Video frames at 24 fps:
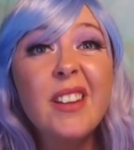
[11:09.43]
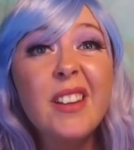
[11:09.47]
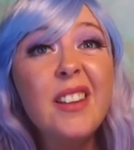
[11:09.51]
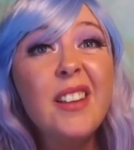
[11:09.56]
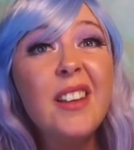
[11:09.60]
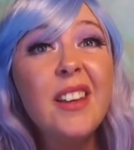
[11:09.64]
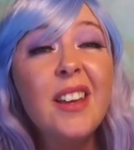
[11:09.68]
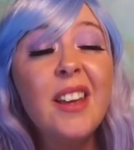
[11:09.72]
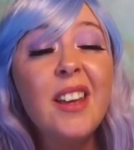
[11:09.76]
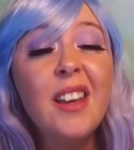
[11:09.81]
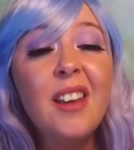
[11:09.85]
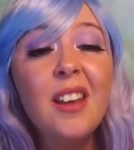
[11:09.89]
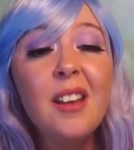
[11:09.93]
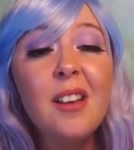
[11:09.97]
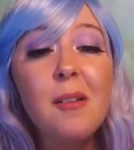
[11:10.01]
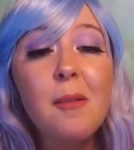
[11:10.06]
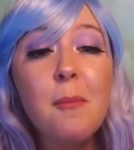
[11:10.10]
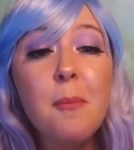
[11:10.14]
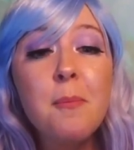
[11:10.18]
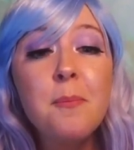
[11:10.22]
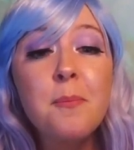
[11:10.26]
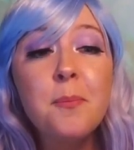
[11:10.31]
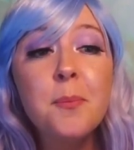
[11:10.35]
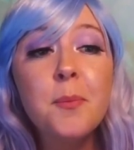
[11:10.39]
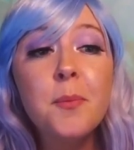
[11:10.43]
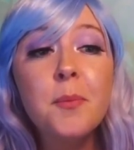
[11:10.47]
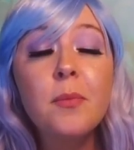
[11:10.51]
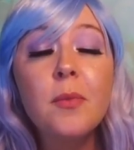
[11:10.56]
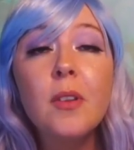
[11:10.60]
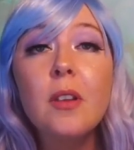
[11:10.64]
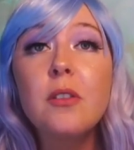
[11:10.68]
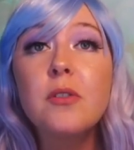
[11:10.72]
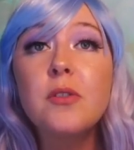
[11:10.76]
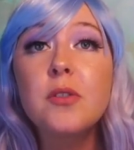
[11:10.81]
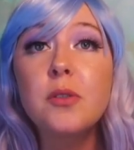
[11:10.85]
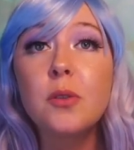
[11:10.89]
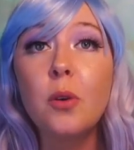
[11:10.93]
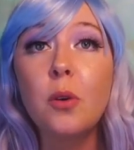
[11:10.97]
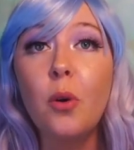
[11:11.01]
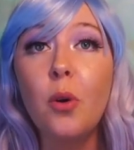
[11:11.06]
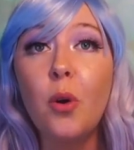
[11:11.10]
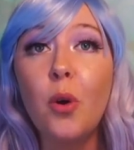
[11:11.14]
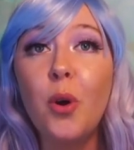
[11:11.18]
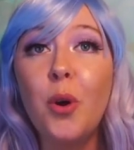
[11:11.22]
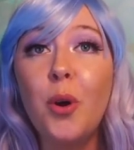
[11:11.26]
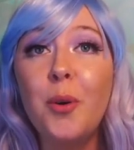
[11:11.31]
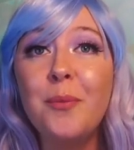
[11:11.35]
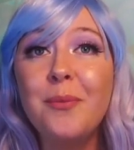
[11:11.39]
Yeah.
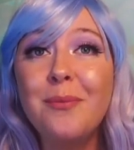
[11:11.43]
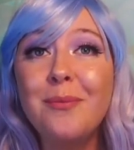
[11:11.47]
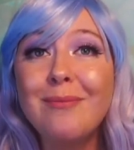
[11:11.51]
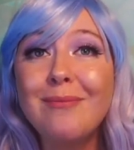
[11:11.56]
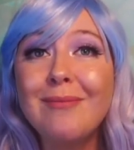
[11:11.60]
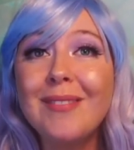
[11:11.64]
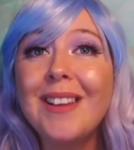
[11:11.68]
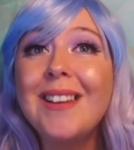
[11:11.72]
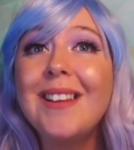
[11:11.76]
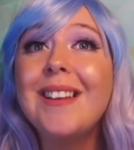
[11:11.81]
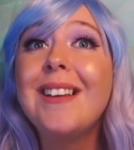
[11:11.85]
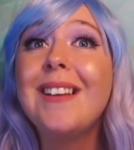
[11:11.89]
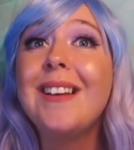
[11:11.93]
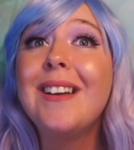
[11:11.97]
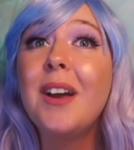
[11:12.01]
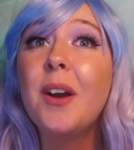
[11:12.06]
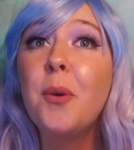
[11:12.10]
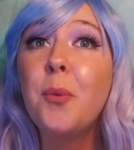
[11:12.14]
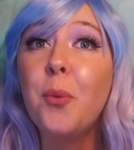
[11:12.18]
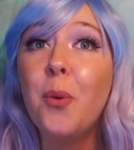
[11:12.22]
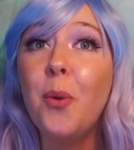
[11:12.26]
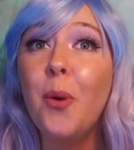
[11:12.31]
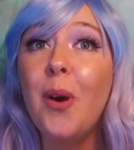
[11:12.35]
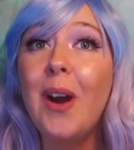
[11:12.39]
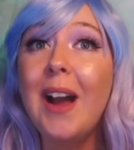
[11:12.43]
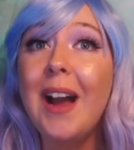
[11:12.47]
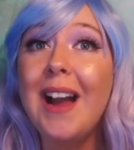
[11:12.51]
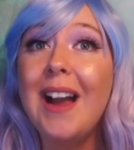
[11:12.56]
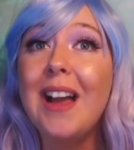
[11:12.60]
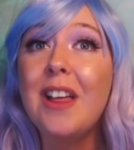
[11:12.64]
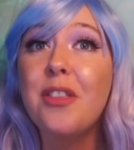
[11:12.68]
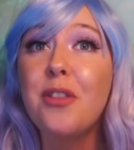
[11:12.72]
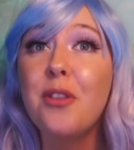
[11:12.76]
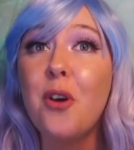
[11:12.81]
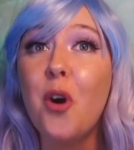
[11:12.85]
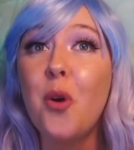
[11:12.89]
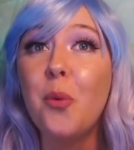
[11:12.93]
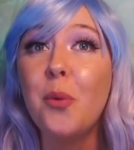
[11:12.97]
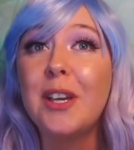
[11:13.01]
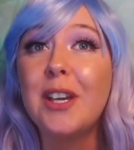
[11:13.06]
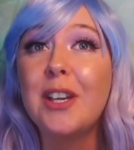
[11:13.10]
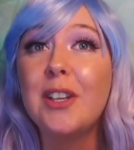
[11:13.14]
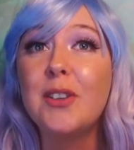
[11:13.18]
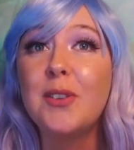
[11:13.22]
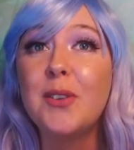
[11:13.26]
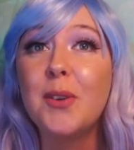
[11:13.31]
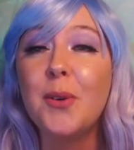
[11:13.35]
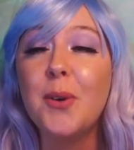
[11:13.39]
So, what I thought we
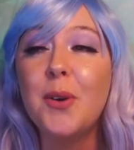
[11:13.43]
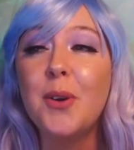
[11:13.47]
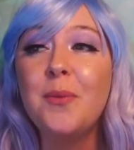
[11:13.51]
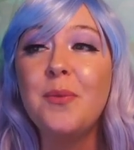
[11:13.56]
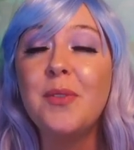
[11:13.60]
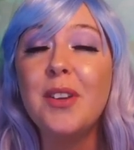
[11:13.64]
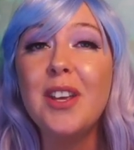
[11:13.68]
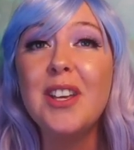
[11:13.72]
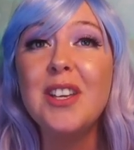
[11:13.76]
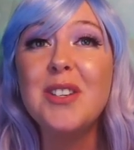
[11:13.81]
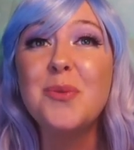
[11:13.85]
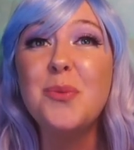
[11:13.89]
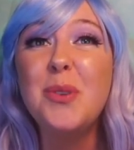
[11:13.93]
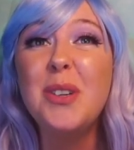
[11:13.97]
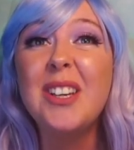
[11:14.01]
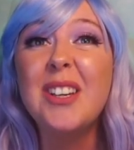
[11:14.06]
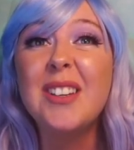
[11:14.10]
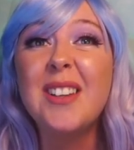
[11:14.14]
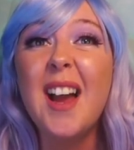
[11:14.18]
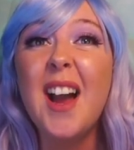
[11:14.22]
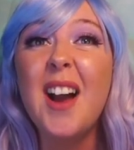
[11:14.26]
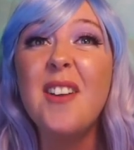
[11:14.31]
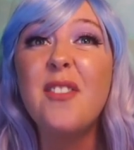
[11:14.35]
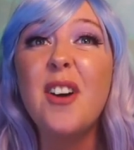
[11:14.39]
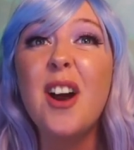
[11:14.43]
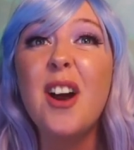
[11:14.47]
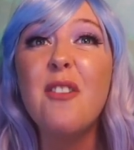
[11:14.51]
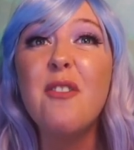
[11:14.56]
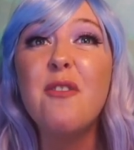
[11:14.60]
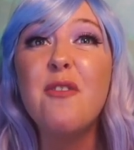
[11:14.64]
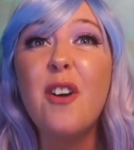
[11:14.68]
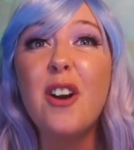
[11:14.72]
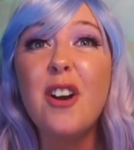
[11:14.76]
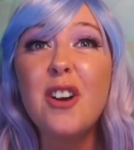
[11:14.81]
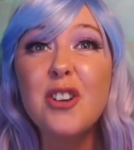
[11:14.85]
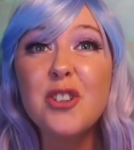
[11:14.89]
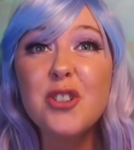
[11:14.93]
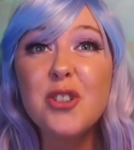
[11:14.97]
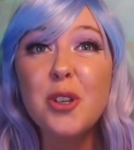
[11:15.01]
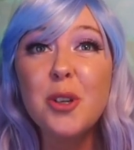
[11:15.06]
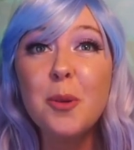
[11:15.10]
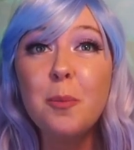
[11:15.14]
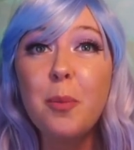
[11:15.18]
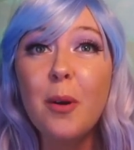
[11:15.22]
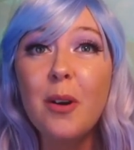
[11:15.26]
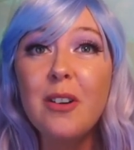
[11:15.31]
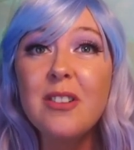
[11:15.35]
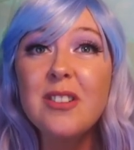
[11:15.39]
could do is we could have a virtual
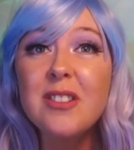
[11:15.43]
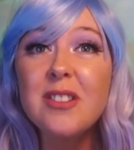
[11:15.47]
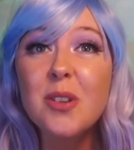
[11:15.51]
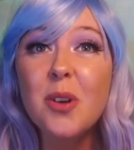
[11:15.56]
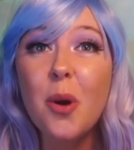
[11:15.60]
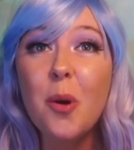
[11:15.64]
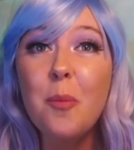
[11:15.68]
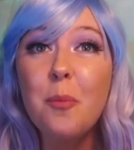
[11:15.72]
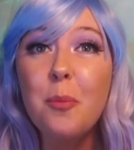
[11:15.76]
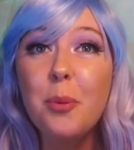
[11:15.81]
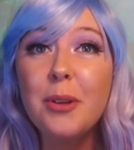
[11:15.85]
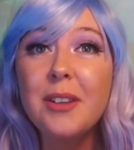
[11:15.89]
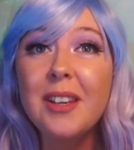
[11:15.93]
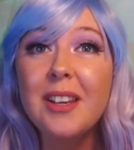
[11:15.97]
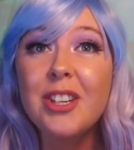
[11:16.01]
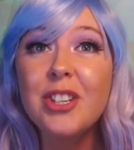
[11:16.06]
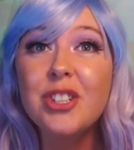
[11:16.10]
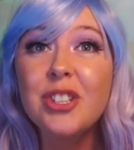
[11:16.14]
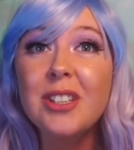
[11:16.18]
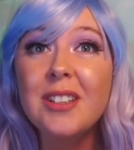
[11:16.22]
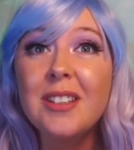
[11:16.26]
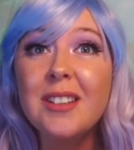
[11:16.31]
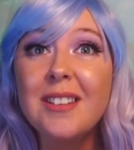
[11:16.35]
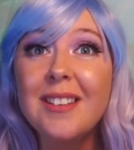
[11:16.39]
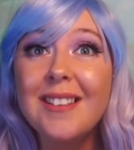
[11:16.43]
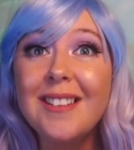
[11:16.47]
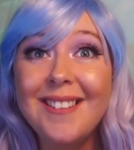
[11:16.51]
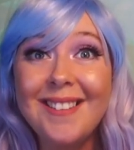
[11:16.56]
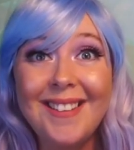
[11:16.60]
Burns competition.